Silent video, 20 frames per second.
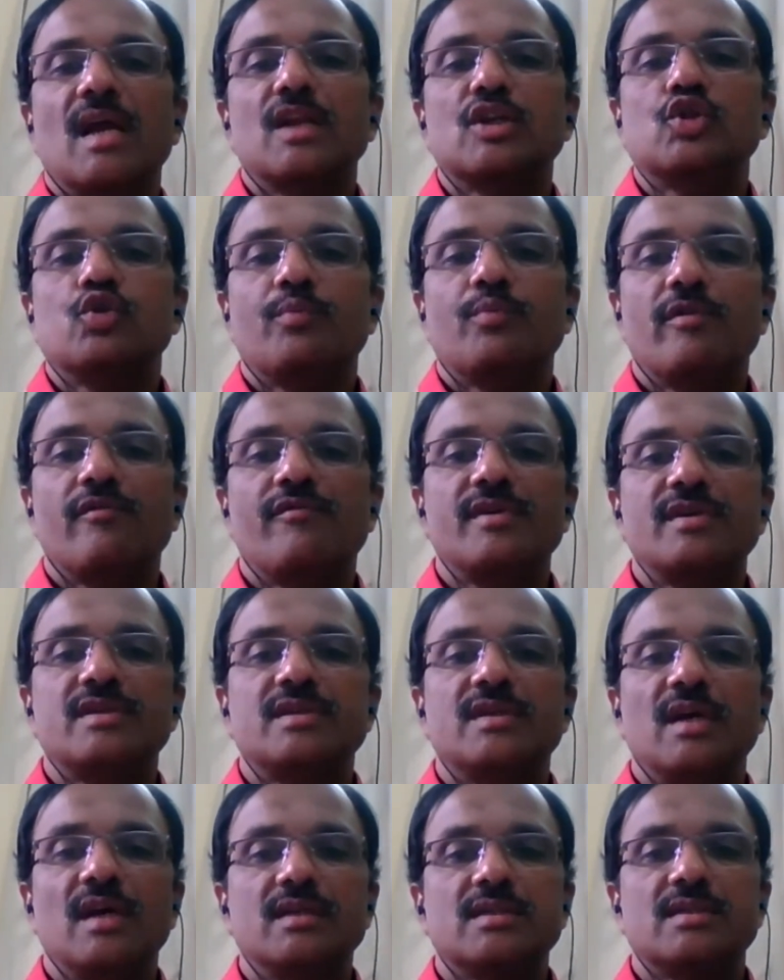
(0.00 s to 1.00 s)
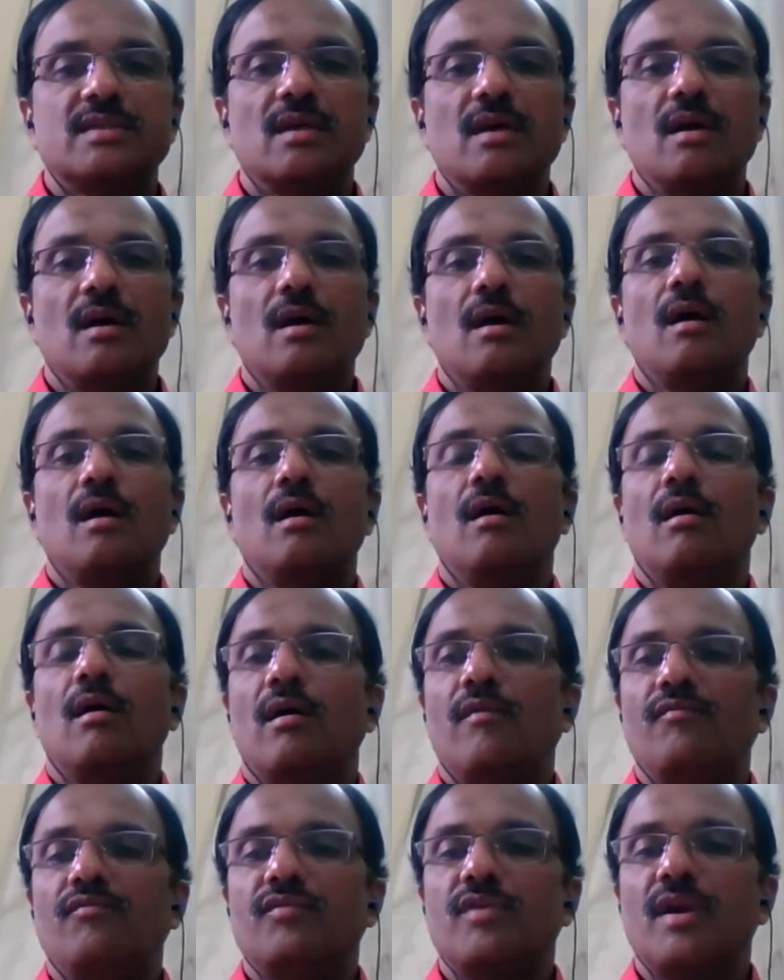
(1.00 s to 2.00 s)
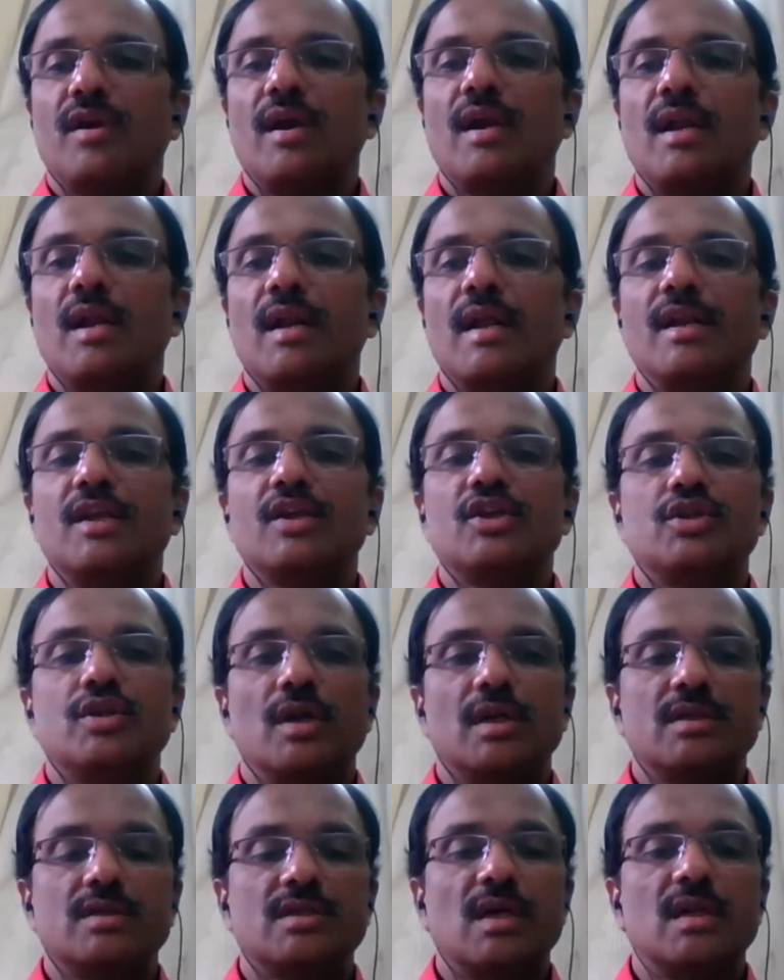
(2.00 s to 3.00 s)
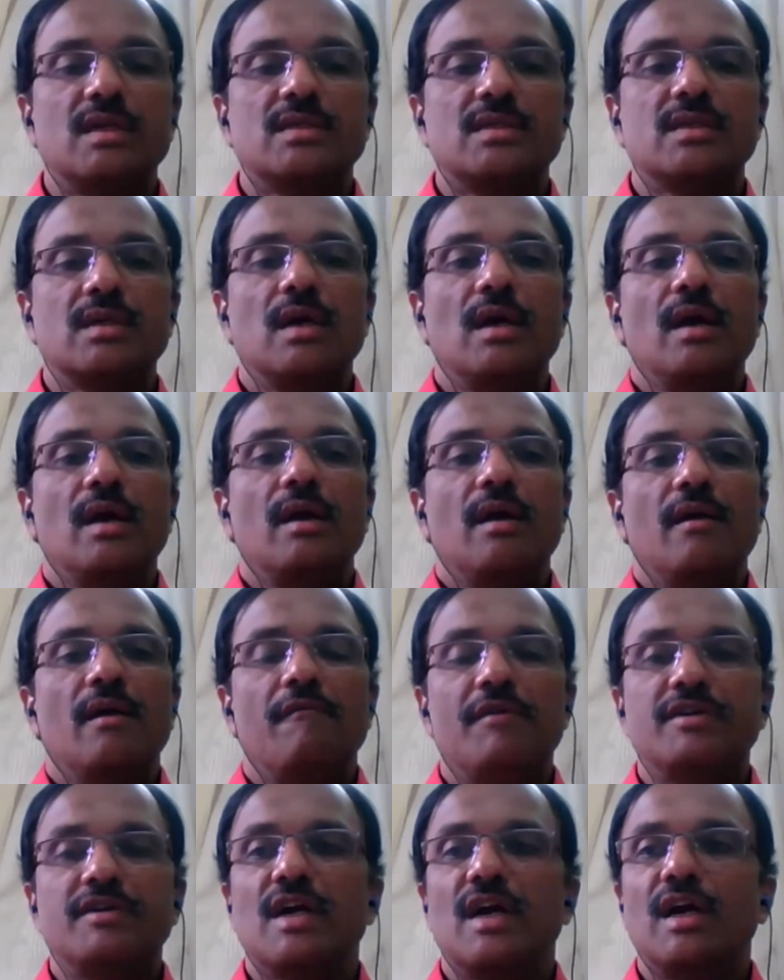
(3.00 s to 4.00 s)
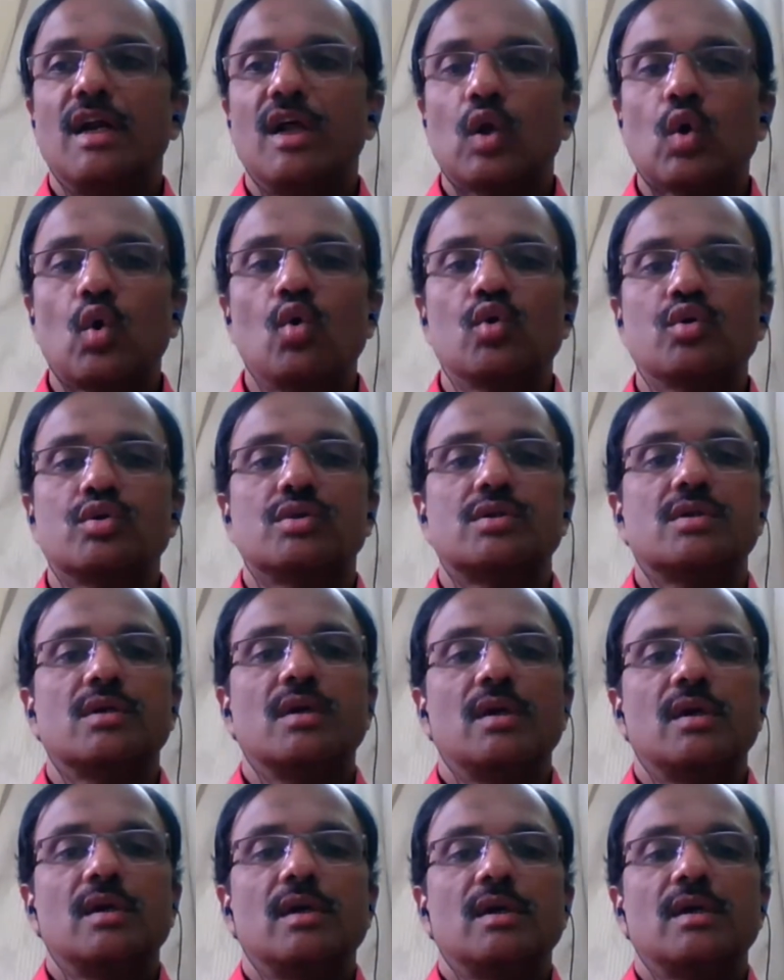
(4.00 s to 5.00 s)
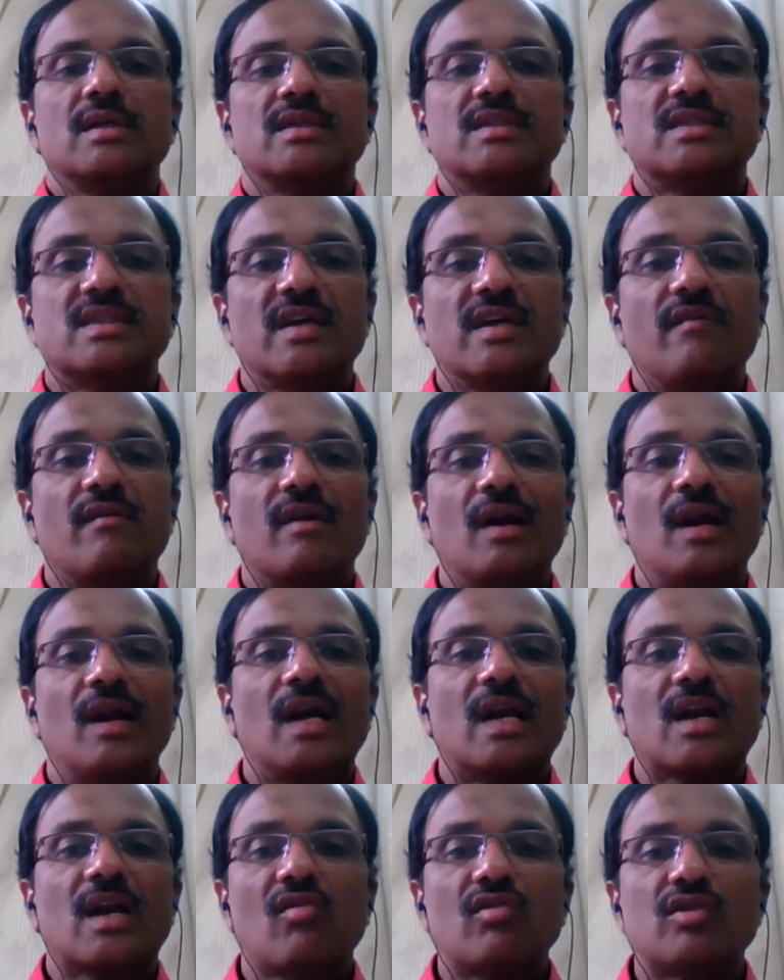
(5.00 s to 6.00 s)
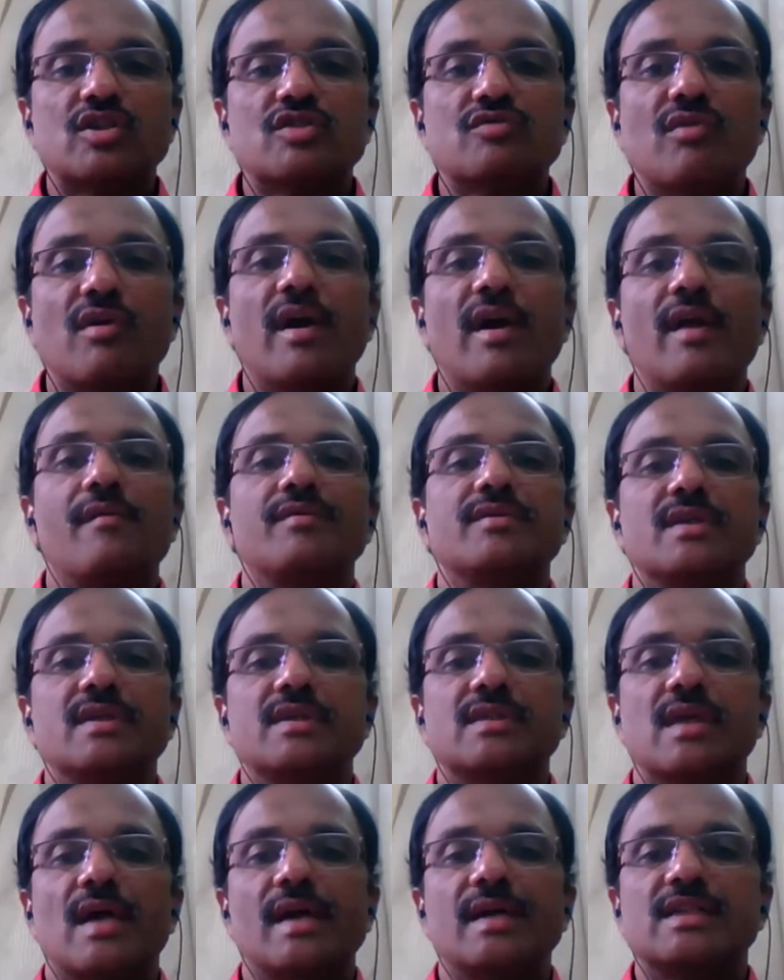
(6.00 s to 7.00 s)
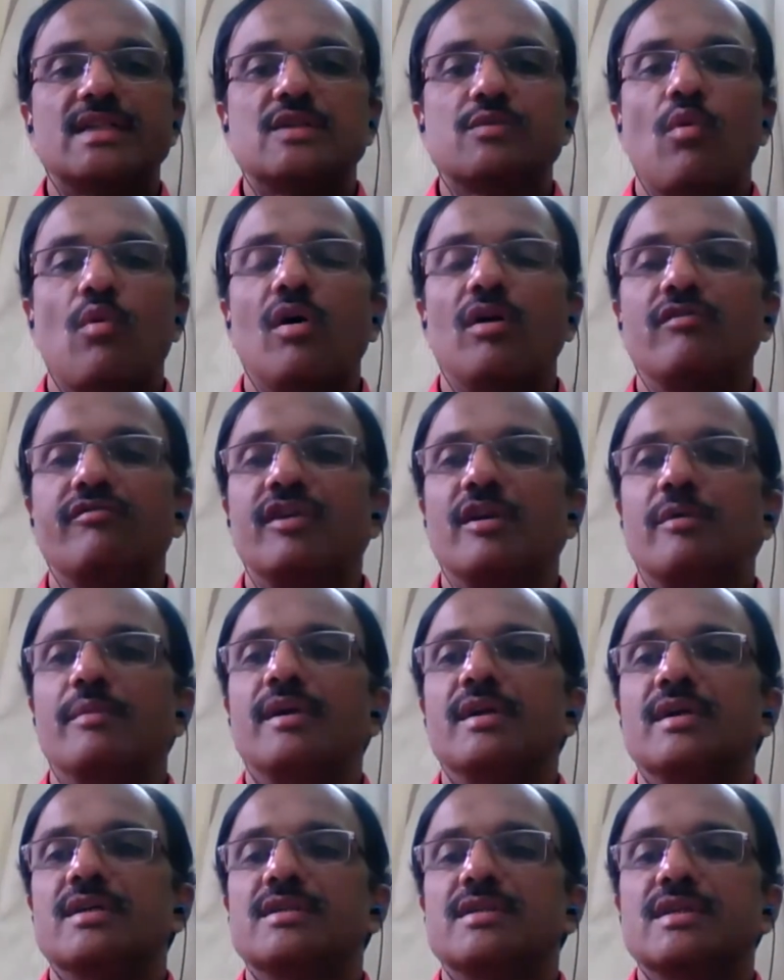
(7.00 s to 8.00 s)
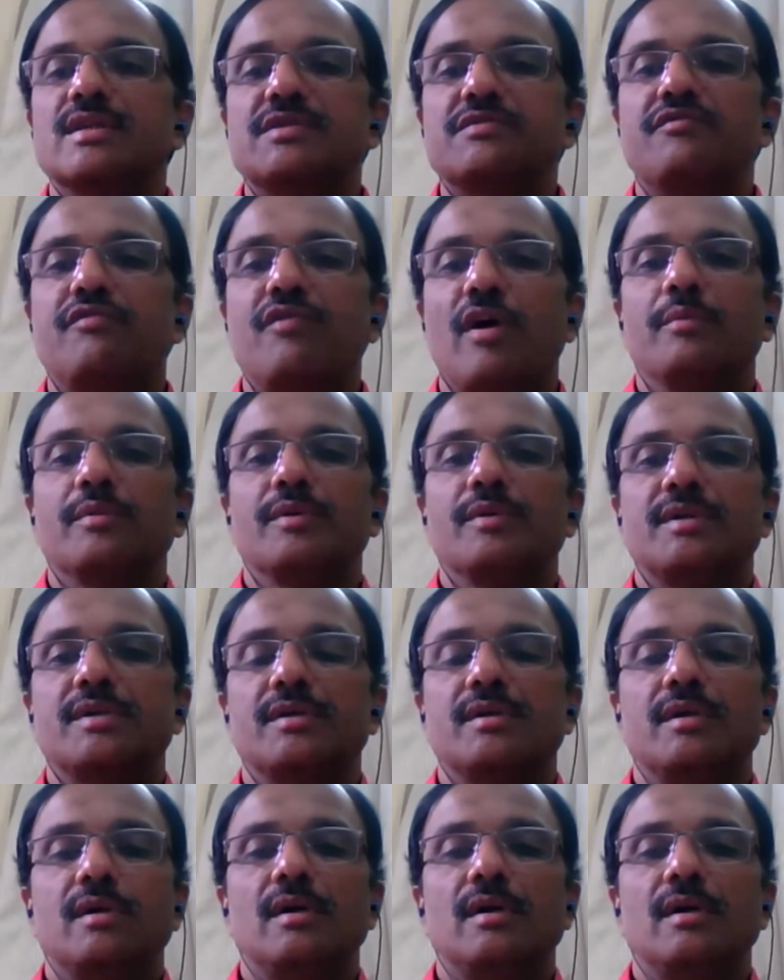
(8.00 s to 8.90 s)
superficials antheridial initial cells which undergoes several transfer divisions and small filamentous is formed.